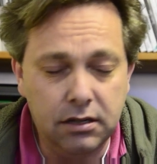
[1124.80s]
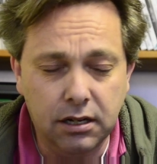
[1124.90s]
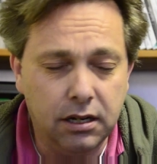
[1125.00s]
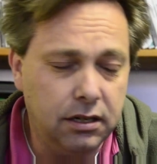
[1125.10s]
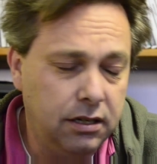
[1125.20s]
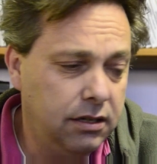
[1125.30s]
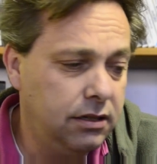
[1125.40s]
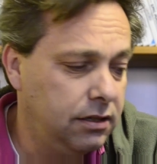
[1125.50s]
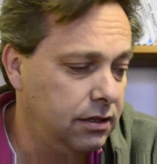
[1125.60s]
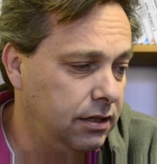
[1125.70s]
God,
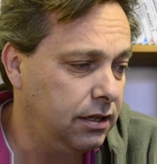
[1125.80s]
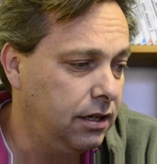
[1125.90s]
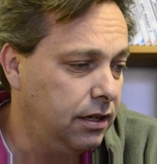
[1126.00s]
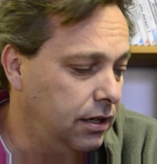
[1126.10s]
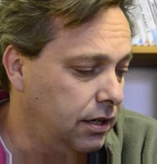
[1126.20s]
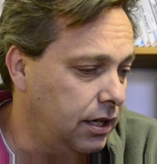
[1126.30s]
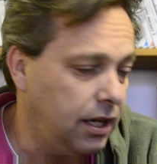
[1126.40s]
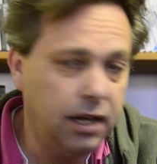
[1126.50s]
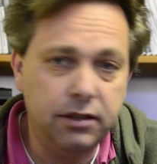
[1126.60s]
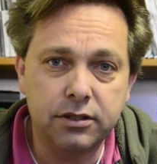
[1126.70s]
I
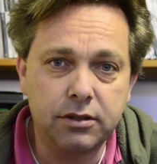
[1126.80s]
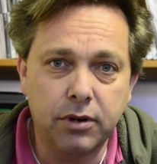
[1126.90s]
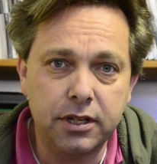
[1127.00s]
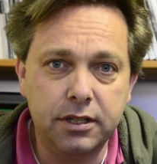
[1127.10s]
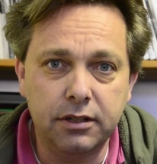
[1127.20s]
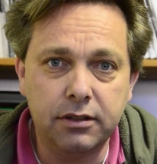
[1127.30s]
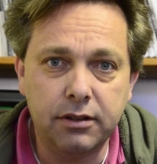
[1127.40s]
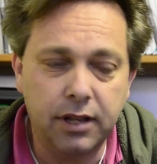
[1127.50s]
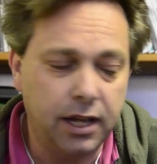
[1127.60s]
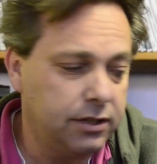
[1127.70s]
hate this question.
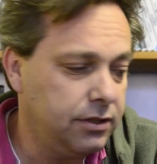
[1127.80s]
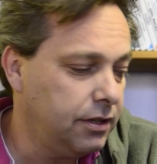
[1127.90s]
Thanks.